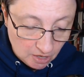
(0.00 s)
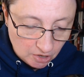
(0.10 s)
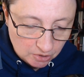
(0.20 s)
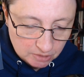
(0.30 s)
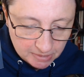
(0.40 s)

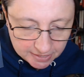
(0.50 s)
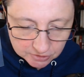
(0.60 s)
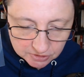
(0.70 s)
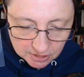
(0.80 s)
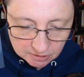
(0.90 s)
Her
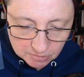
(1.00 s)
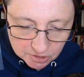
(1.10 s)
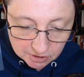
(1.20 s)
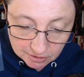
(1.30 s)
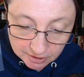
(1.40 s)
commanders take the
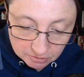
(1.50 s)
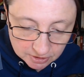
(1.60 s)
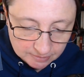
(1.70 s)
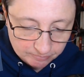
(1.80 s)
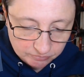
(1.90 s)
mission
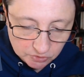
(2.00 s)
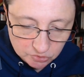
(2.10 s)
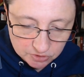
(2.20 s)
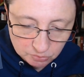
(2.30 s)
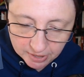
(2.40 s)
literally.
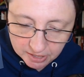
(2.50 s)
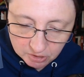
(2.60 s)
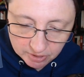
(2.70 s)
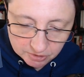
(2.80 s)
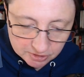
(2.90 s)
Using radio
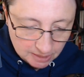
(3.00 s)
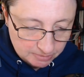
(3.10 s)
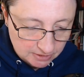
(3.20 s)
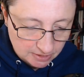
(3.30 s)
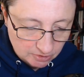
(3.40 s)

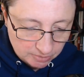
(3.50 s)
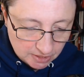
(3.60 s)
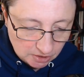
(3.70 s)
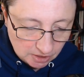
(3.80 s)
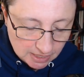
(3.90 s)
intercepts that are
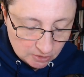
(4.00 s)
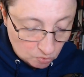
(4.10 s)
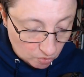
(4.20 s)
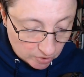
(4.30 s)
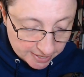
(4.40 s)
being
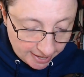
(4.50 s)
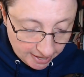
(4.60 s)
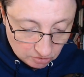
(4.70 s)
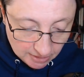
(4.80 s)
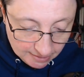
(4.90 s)
ignored at
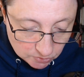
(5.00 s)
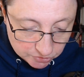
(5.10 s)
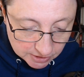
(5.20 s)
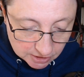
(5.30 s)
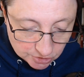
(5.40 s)
higher levels,
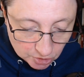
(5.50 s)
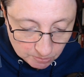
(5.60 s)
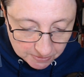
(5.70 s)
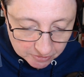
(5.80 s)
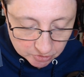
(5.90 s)
they
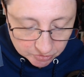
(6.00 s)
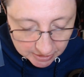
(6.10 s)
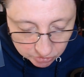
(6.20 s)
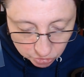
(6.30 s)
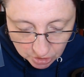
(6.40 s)
determined
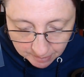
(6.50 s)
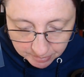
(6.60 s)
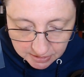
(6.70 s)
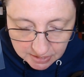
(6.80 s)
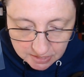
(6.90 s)
that the
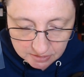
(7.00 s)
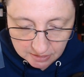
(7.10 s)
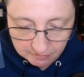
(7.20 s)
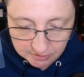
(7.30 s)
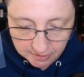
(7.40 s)
Japanese
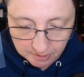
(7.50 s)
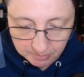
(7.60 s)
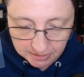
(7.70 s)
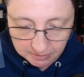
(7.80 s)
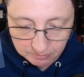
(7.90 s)
have set up
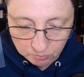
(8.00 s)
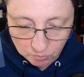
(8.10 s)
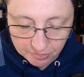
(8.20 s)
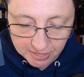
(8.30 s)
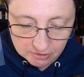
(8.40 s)
a
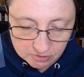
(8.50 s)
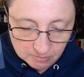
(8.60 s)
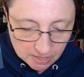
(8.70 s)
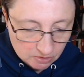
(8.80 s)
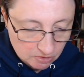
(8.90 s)
1,000
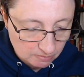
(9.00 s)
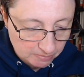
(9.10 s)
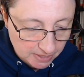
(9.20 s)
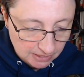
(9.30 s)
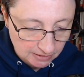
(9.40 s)
mile long
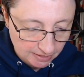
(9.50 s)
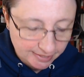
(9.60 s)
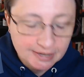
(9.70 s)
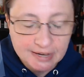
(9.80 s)
picket line